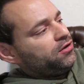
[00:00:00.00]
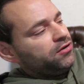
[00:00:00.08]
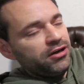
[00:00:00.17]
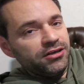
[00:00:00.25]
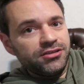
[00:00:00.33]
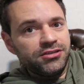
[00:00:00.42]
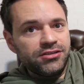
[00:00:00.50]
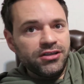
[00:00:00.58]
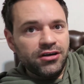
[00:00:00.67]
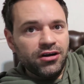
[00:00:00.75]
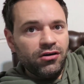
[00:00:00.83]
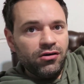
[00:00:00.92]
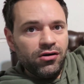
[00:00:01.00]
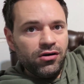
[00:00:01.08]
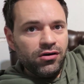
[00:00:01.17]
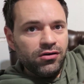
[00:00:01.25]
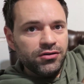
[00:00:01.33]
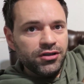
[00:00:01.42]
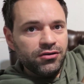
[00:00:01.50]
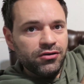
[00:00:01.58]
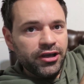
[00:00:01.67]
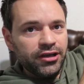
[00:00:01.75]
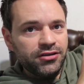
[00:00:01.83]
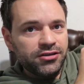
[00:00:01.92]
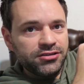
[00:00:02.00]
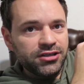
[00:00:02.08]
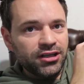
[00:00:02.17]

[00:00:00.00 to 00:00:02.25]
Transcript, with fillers: there's there all the connectors.